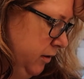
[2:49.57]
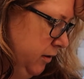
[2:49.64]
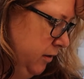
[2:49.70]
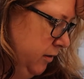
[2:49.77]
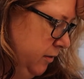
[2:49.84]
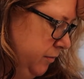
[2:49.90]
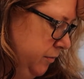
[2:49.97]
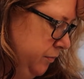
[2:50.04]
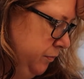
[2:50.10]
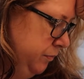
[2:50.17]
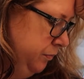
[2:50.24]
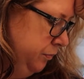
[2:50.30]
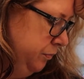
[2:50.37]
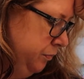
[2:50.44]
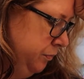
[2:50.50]

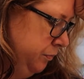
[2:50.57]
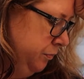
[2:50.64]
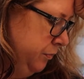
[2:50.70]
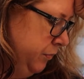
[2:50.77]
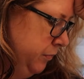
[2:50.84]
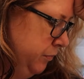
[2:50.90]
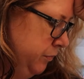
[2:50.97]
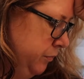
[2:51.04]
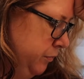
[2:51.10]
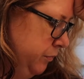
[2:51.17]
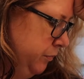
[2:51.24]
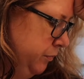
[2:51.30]
Nothing is said.